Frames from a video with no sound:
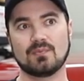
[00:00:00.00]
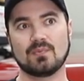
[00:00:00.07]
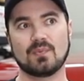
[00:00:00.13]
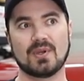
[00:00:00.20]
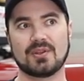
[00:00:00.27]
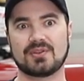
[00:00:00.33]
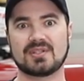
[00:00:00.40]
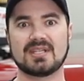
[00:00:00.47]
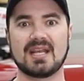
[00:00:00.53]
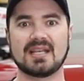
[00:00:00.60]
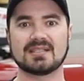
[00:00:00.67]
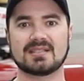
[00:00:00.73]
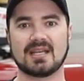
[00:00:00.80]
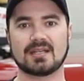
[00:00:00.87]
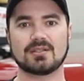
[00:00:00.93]
with
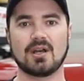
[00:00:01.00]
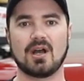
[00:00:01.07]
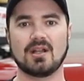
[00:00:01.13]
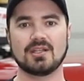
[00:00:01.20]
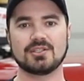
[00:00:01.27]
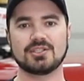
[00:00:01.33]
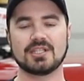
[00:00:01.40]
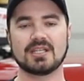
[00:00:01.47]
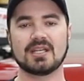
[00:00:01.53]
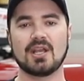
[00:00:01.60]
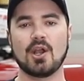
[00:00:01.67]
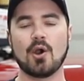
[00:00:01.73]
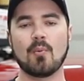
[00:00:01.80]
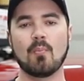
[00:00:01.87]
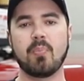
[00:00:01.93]
today's technology,
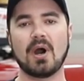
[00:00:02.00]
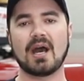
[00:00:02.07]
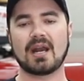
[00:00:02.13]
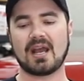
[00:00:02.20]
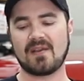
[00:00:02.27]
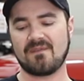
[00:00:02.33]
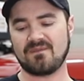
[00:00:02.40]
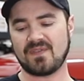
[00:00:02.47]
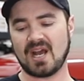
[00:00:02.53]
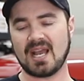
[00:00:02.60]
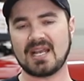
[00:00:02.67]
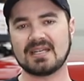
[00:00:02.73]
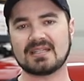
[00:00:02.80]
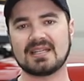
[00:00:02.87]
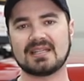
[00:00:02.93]
but I
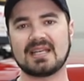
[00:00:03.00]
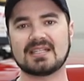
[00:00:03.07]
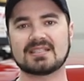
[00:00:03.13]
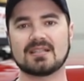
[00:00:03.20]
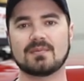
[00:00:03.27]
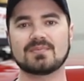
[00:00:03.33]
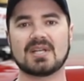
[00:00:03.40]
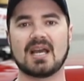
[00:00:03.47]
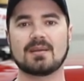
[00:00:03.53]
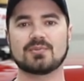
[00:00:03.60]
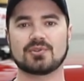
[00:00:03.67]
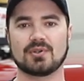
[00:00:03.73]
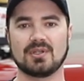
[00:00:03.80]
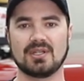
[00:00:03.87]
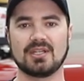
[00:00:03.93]
find that they
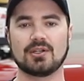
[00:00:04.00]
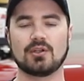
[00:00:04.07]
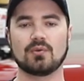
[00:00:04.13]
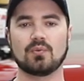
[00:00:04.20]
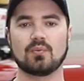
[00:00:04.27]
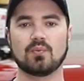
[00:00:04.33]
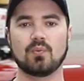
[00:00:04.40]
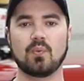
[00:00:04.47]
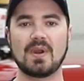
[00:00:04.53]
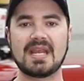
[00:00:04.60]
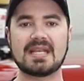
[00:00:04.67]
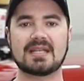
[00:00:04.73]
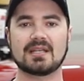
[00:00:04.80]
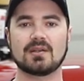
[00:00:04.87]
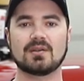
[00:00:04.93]
sometimes are a little
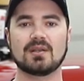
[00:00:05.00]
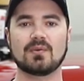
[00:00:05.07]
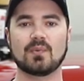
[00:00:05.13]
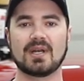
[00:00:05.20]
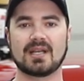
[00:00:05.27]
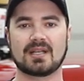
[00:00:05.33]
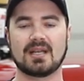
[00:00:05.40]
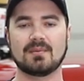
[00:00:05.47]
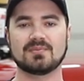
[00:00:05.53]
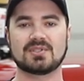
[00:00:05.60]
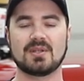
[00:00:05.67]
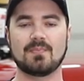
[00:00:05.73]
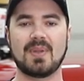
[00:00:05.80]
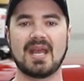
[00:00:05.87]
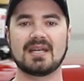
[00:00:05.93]
weak when it comes
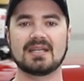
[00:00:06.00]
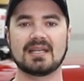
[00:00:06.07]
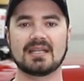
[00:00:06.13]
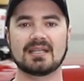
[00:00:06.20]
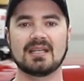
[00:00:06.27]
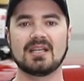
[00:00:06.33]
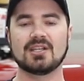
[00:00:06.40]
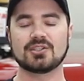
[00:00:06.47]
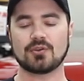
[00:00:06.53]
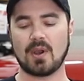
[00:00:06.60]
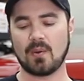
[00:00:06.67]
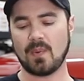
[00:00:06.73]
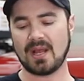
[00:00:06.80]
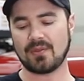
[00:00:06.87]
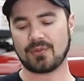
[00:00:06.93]
to bending. So
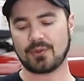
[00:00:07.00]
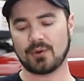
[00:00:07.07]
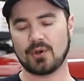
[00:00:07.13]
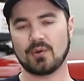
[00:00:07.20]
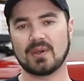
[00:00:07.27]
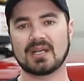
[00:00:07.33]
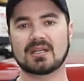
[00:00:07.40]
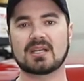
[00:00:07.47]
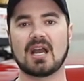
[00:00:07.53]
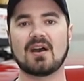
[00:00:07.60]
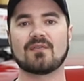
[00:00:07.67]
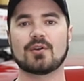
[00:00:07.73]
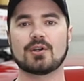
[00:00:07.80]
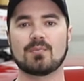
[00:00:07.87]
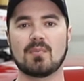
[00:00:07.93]
I went through and
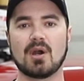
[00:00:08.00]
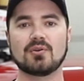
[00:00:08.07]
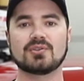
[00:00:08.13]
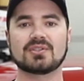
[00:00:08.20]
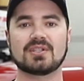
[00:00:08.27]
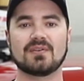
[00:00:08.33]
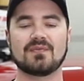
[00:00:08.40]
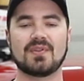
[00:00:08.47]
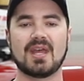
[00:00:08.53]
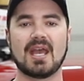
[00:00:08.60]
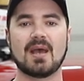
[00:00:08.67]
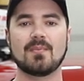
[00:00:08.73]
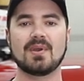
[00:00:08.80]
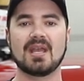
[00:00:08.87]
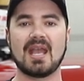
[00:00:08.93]
covered most of
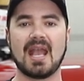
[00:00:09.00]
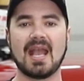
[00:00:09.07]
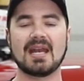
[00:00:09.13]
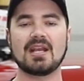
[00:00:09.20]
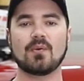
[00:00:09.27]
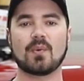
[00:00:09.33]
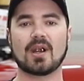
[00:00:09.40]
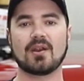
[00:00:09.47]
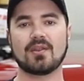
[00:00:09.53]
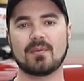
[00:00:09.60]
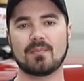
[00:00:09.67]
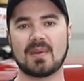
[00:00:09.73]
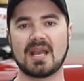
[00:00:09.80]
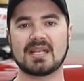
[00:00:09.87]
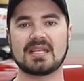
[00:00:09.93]
them anywhere
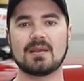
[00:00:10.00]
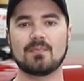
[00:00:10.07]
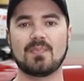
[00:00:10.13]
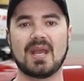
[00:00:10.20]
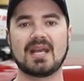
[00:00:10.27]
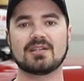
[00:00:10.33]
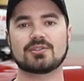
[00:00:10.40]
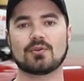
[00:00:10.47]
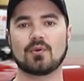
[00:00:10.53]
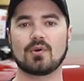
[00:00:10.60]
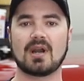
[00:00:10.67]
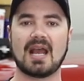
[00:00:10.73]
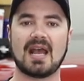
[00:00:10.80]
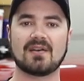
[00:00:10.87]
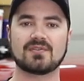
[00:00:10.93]
that might get bent
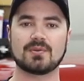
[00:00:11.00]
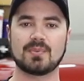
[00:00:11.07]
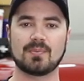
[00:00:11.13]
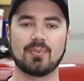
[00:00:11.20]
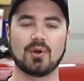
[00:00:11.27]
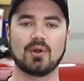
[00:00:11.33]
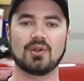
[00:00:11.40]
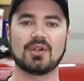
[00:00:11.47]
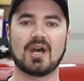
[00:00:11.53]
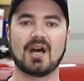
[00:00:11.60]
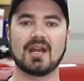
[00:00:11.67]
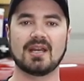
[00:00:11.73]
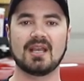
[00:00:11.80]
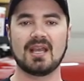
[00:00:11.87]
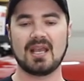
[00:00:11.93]
or have to be pulled
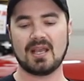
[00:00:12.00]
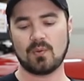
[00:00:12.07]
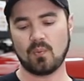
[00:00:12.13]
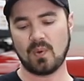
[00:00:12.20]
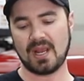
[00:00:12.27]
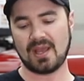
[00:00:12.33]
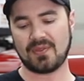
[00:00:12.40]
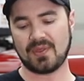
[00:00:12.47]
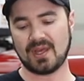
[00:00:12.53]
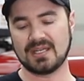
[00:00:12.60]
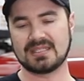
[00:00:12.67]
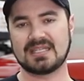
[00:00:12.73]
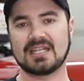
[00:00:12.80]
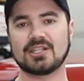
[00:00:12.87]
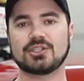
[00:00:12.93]
on with
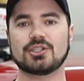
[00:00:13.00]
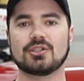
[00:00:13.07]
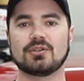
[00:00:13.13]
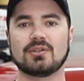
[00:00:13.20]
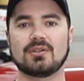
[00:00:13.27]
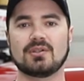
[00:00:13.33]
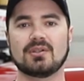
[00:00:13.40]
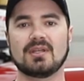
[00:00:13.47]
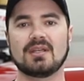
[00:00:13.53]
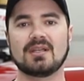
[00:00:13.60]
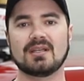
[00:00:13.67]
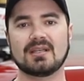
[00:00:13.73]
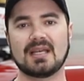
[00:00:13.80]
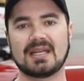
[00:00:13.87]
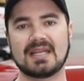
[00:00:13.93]
additional
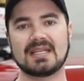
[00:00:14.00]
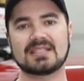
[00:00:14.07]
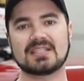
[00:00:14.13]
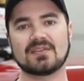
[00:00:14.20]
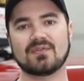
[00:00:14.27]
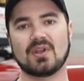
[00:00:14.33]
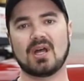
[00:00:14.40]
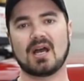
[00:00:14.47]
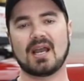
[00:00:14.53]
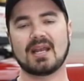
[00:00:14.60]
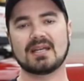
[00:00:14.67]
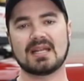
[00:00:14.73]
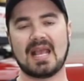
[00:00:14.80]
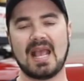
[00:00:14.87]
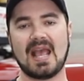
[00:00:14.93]
adhesive
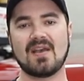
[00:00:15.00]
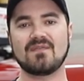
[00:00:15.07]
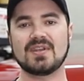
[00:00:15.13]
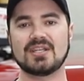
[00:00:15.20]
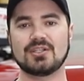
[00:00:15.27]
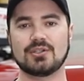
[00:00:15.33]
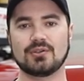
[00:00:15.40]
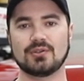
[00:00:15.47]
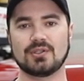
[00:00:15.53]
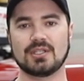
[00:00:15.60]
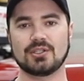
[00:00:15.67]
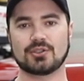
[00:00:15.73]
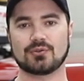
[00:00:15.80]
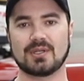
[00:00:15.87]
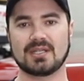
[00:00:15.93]
lined heavy
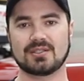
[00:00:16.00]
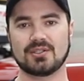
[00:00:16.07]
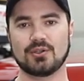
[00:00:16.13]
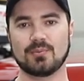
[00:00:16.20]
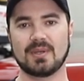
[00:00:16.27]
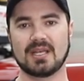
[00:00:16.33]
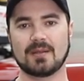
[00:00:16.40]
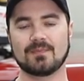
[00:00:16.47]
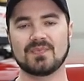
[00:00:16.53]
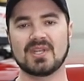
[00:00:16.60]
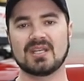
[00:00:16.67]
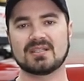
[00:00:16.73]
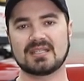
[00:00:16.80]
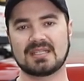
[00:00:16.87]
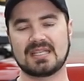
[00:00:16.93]
duty shrink tubing
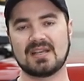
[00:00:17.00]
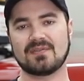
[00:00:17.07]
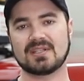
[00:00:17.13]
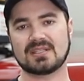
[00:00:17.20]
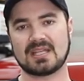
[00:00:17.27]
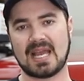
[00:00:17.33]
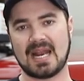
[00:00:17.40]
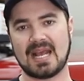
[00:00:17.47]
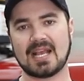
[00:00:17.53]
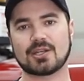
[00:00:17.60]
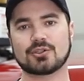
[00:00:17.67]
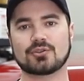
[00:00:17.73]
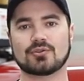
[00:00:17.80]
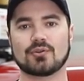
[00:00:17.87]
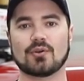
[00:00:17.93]
to give it that
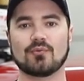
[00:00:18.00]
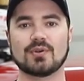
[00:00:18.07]
extra